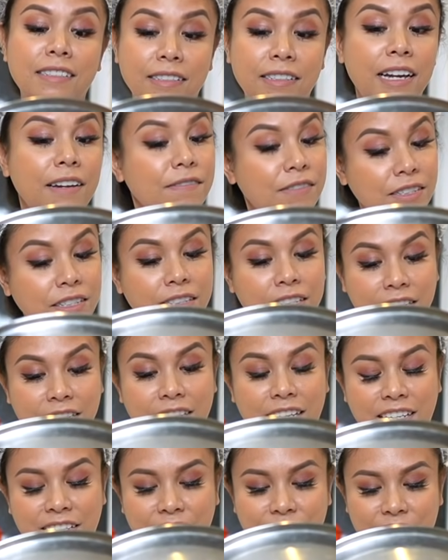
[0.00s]
definitely
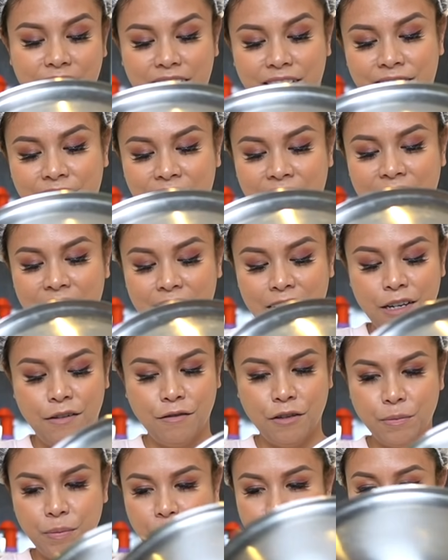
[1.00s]
thank you gifts
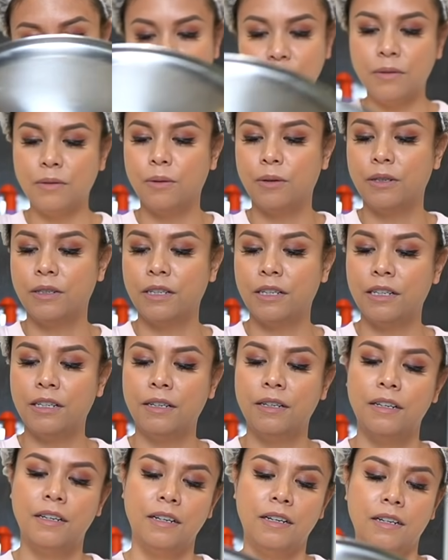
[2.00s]
for people who
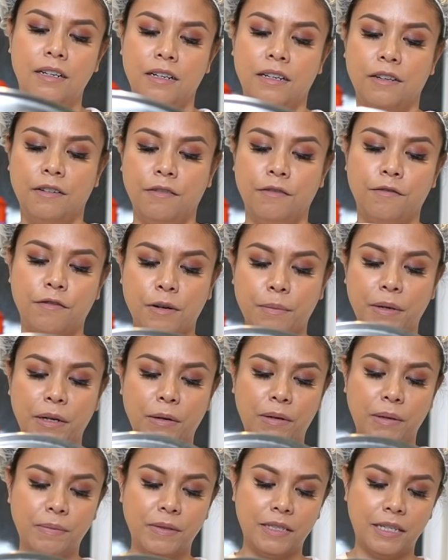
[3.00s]
order from my
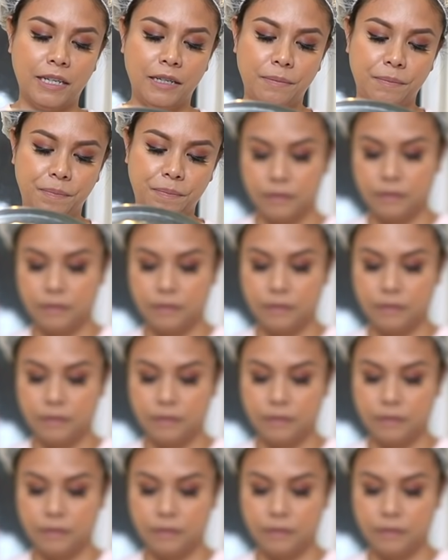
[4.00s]
website.